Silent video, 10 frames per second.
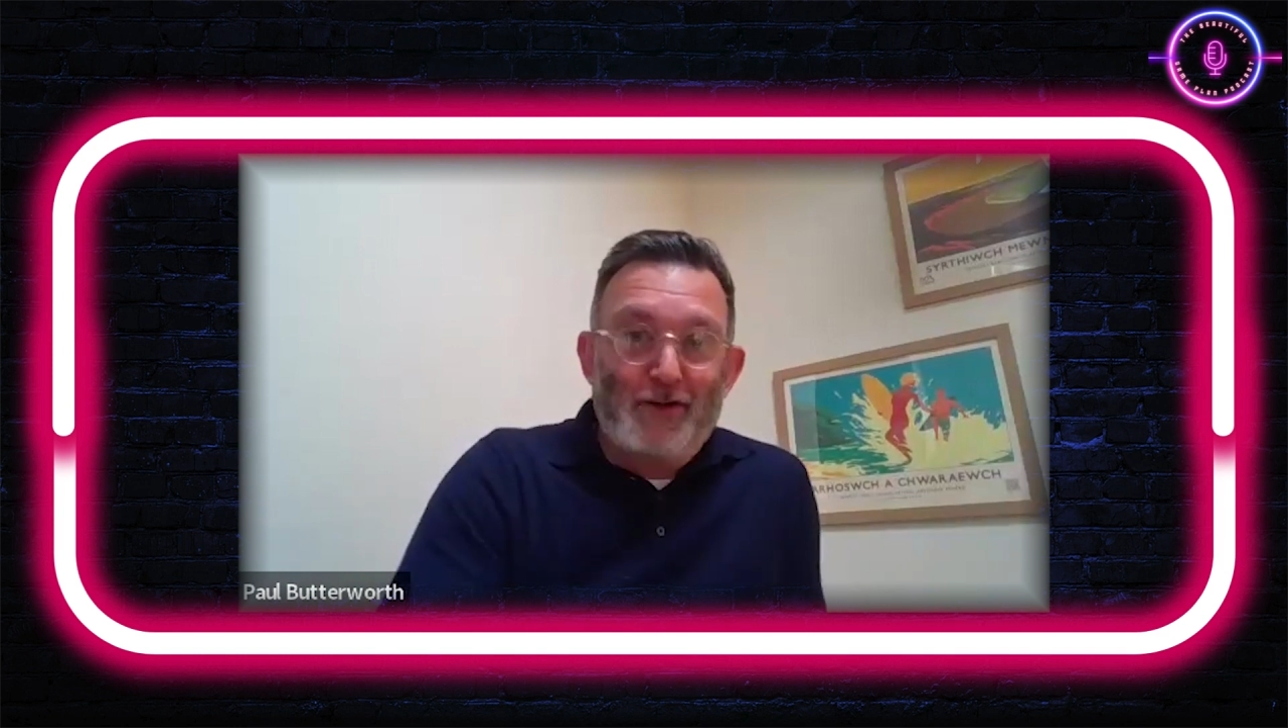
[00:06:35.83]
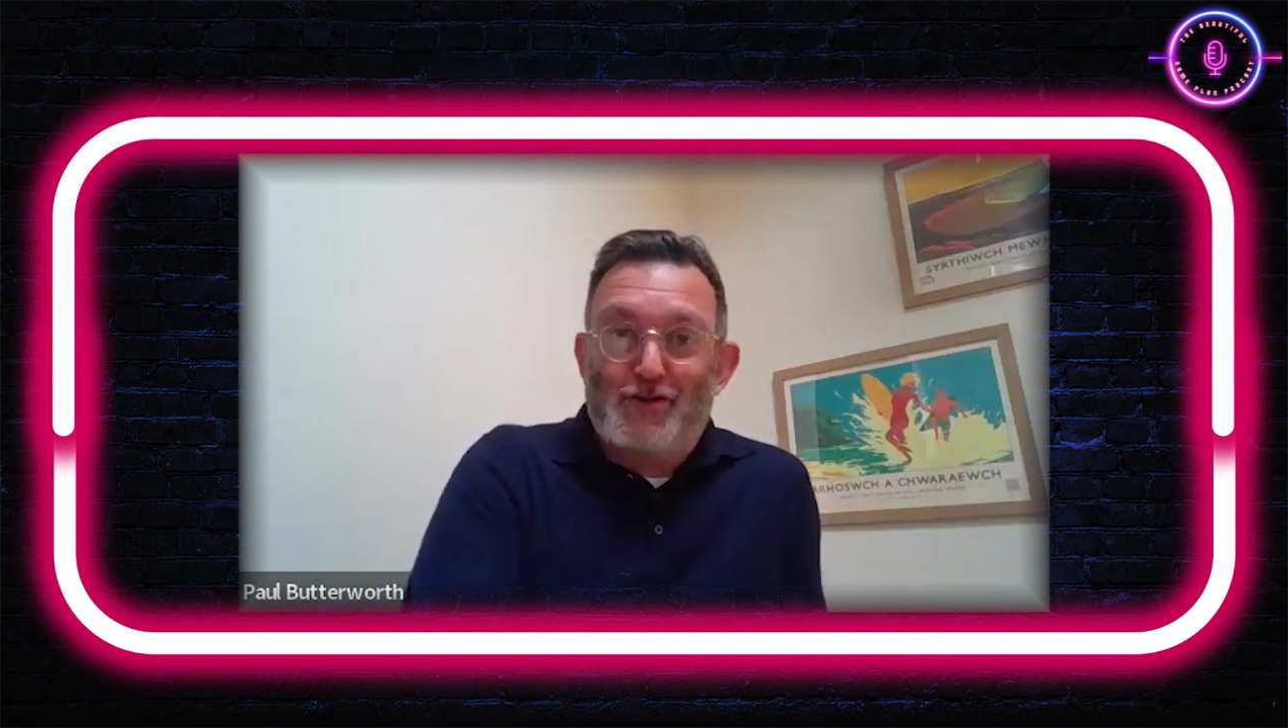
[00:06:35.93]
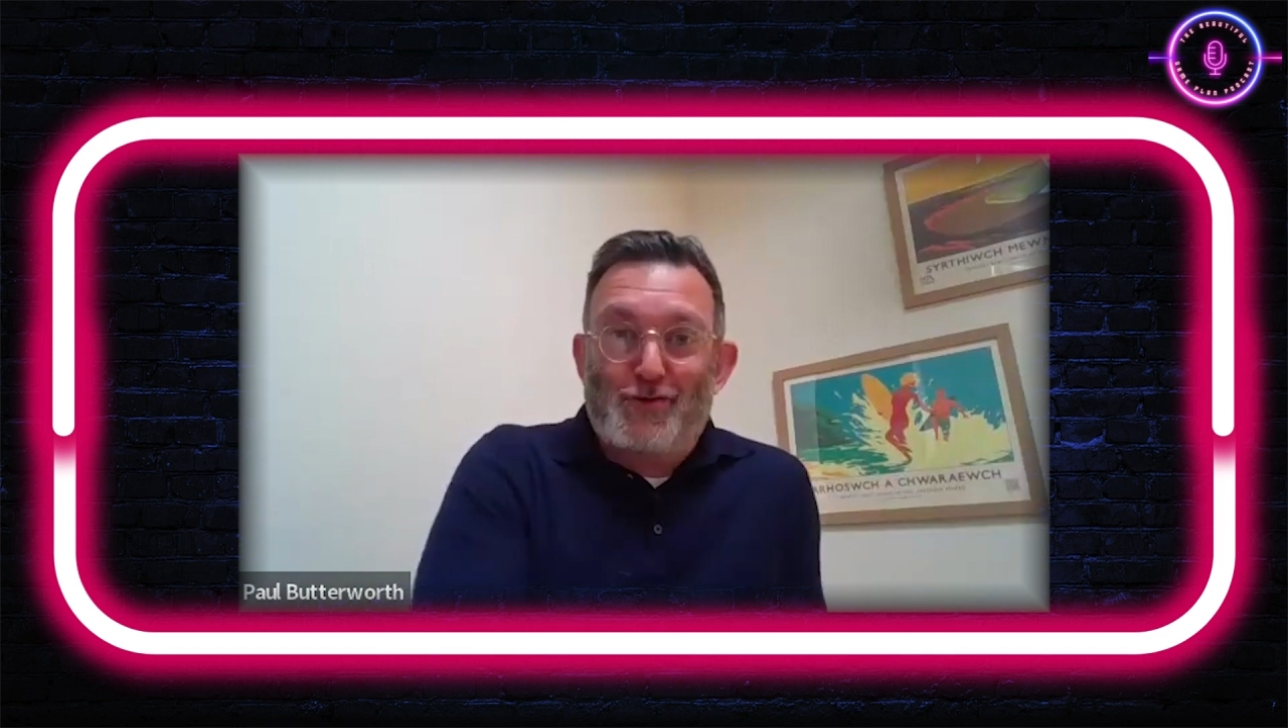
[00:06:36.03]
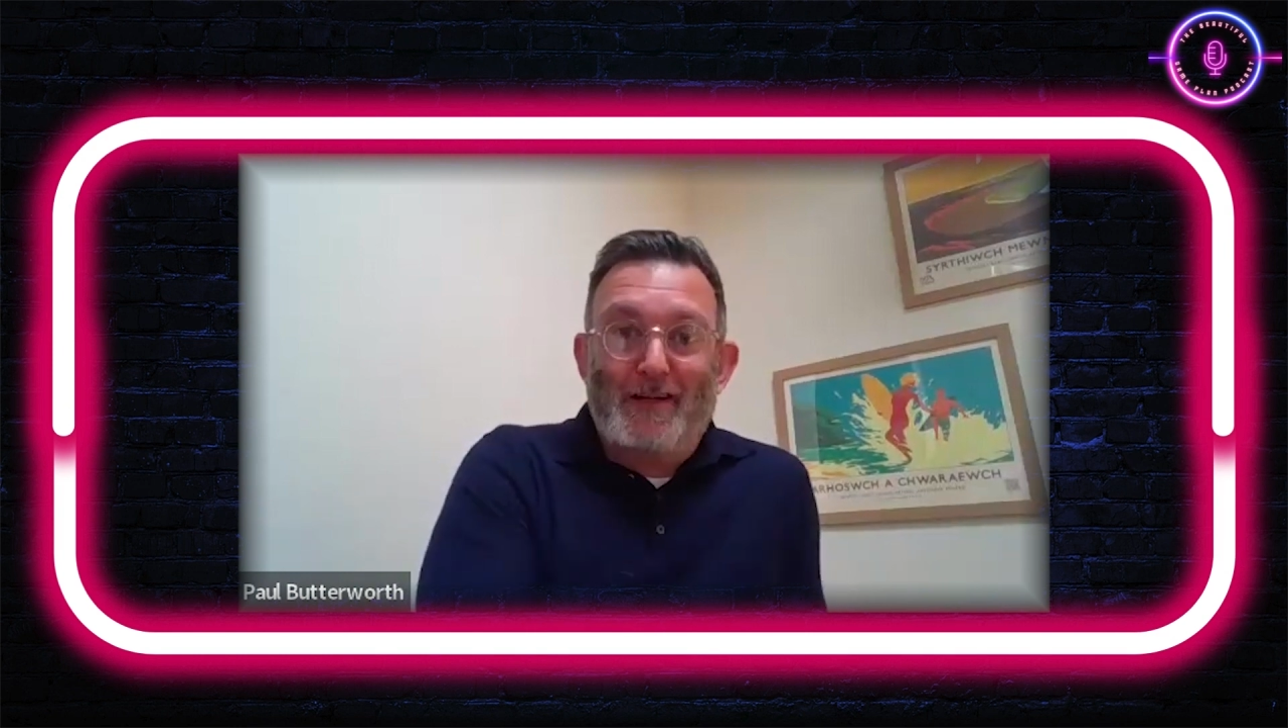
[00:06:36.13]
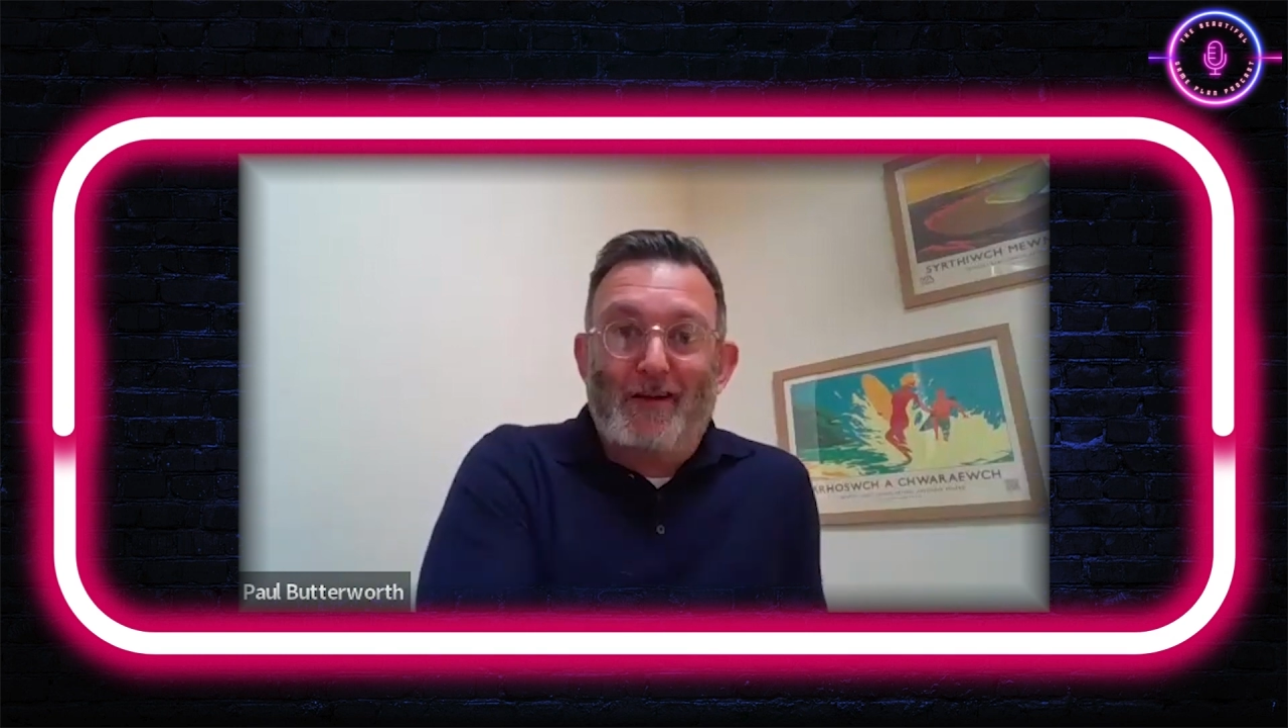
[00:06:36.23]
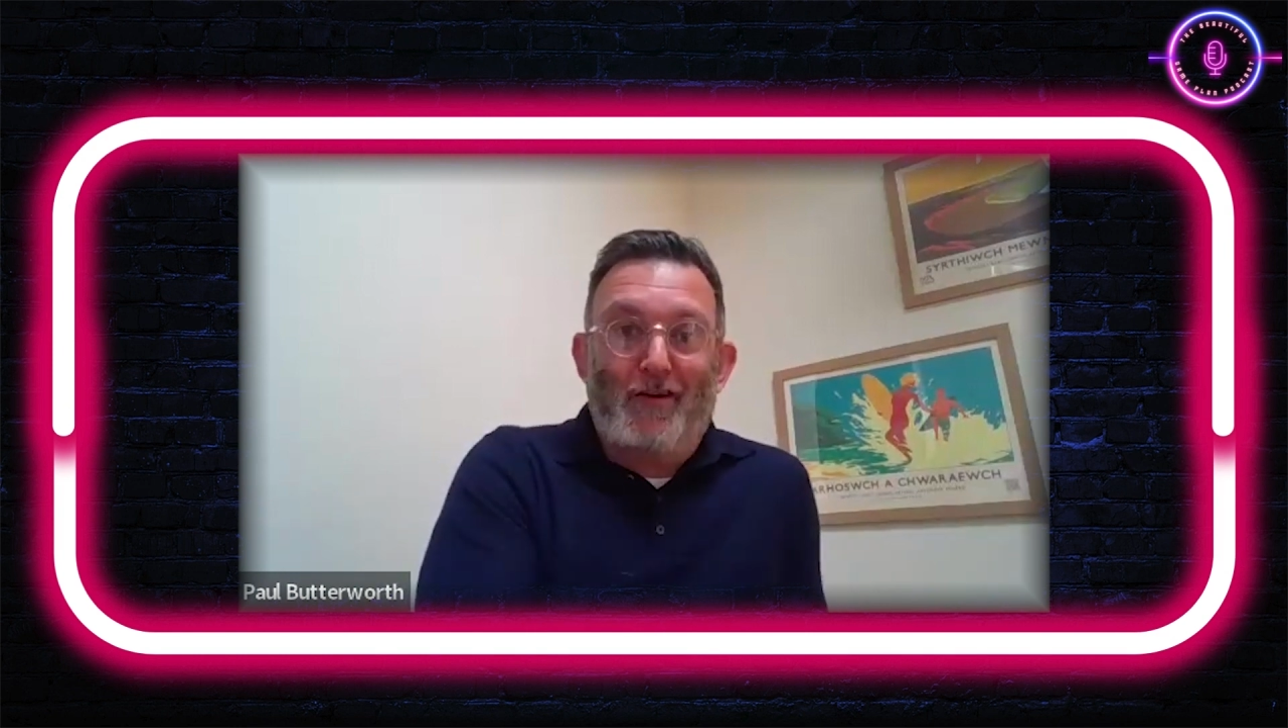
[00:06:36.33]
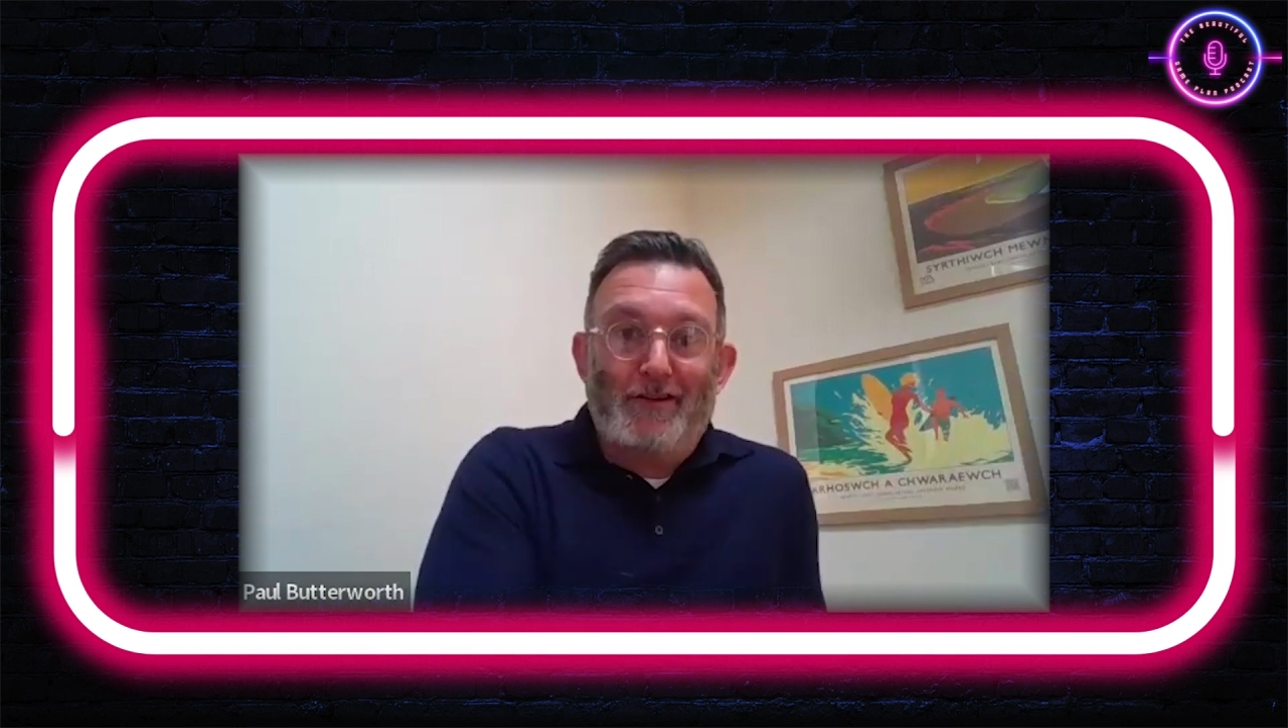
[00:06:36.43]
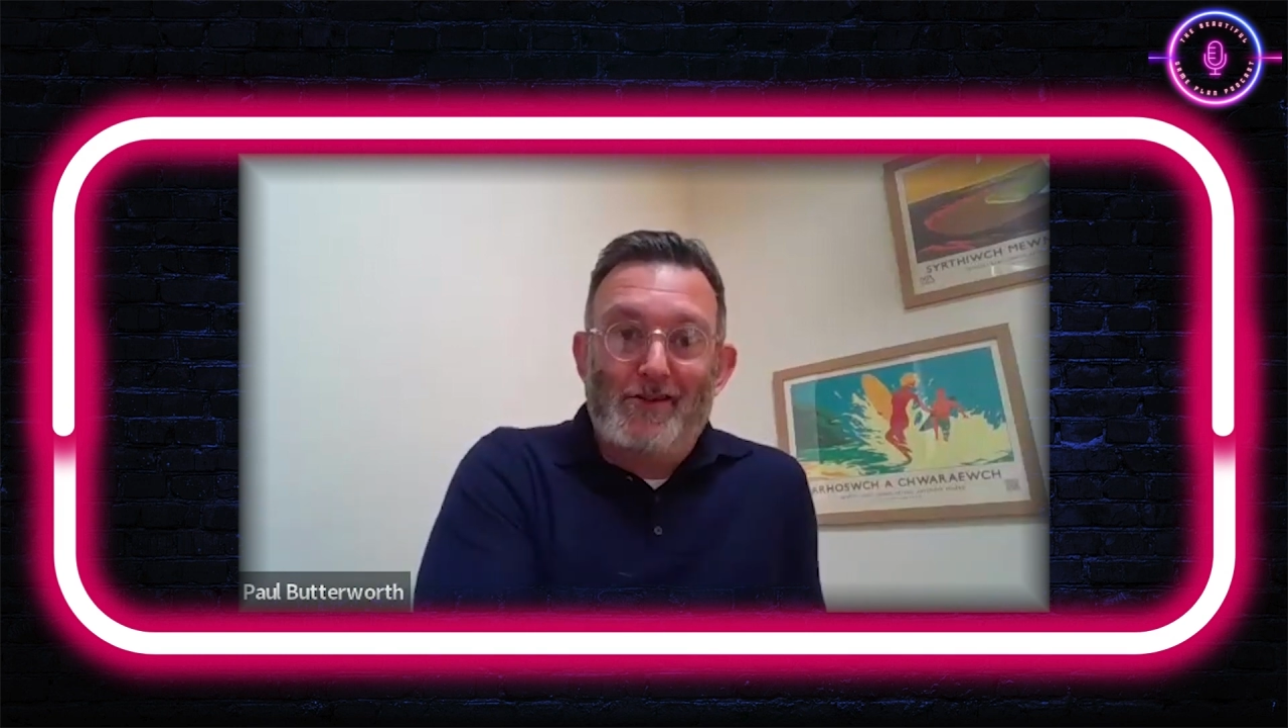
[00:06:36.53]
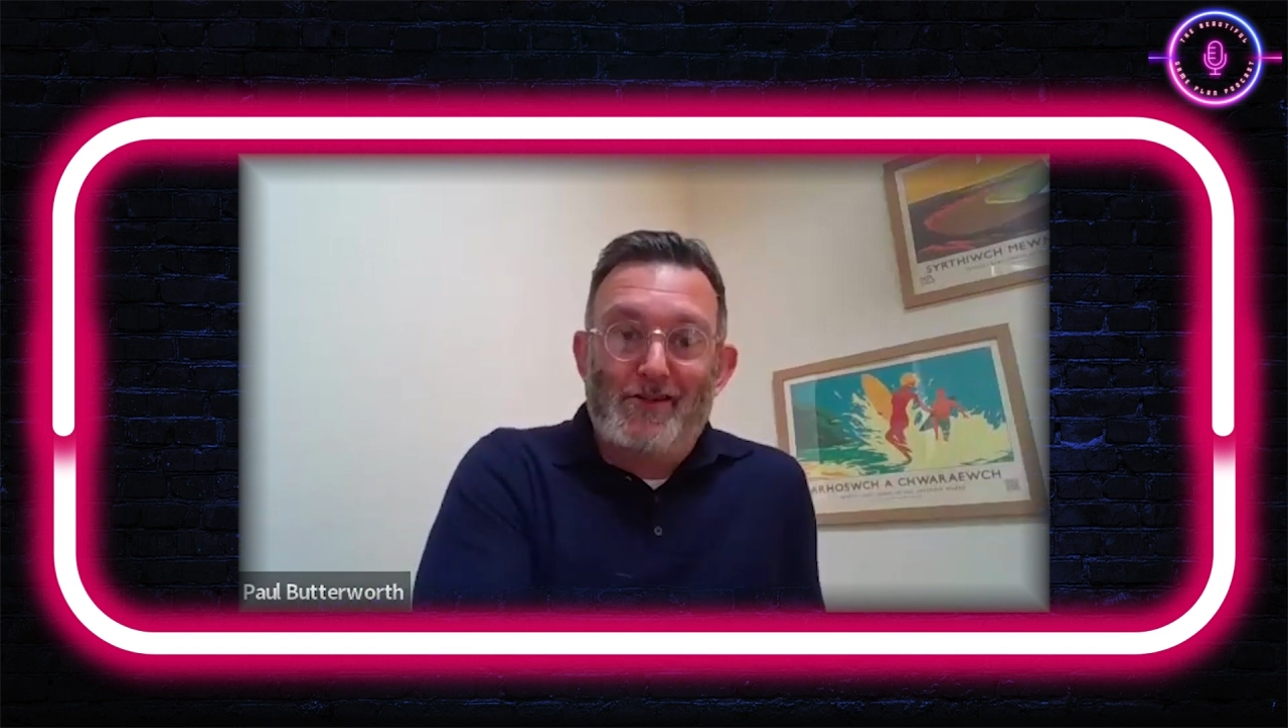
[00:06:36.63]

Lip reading: straight lines.